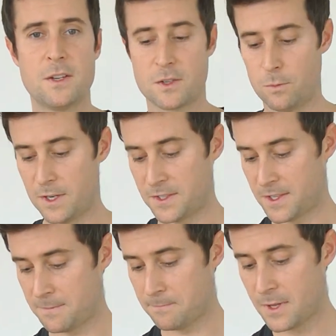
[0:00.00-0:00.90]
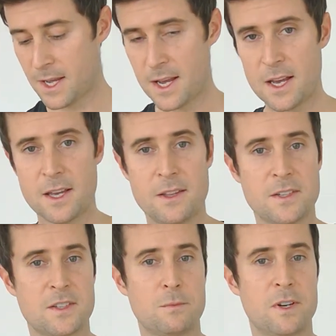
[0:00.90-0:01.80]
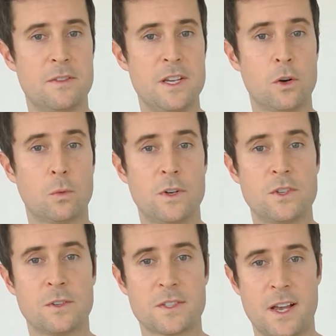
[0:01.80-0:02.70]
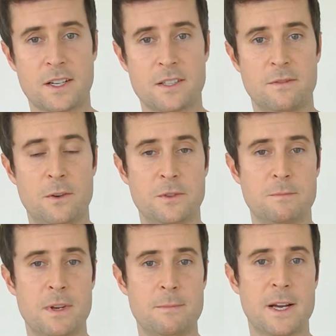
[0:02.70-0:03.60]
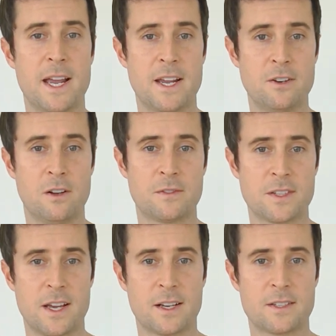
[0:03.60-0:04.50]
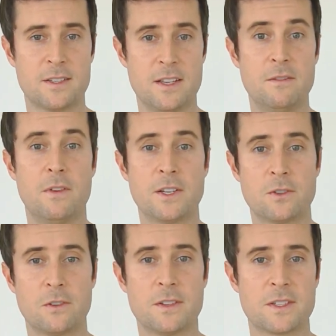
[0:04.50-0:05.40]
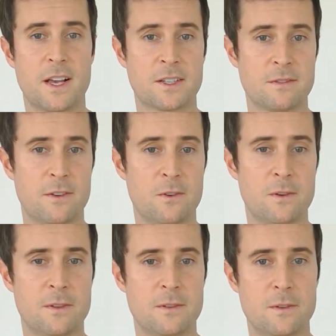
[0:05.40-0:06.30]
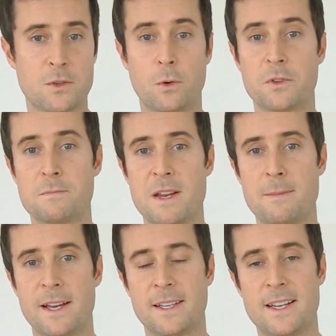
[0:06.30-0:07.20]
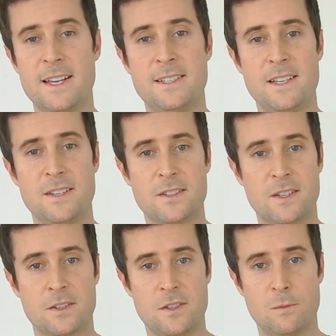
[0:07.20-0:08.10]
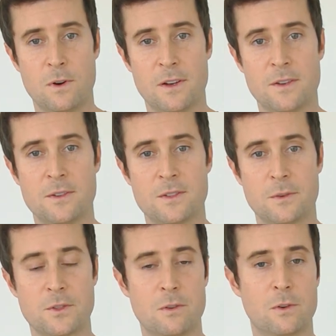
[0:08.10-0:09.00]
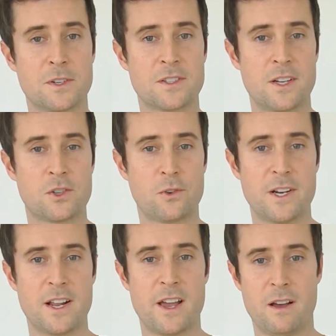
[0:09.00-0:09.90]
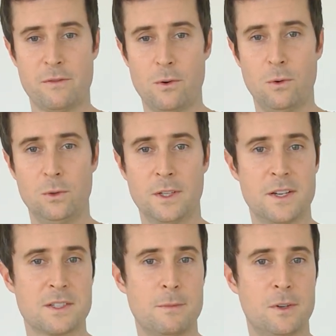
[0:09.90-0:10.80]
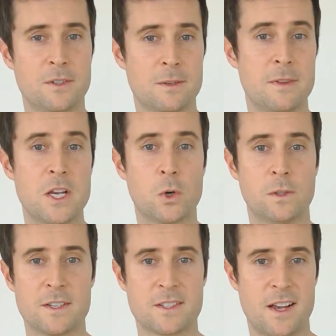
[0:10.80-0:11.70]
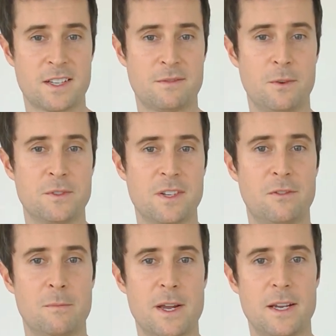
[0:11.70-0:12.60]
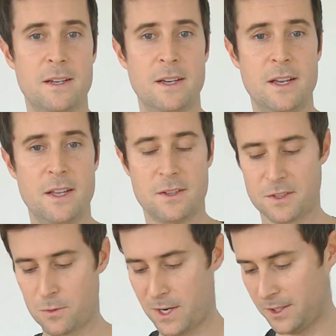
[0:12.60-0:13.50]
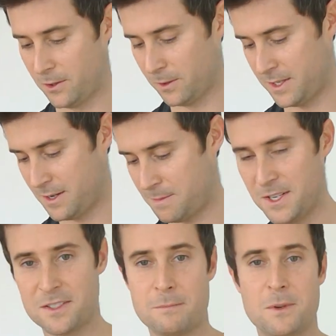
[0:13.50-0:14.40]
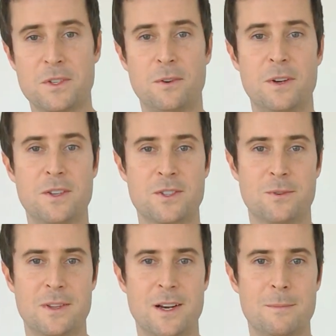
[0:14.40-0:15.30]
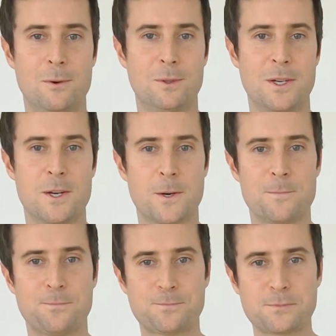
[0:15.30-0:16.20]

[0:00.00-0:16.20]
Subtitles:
So what is it? This is one of the original saxophones made by Adolphe Sax, the inventor of the saxophone. This horn was made back in 1861, so it's over a century and a half old, and it's among some of the earliest saxophones ever made. It's quite literally a piece of musical history that I'm holding here.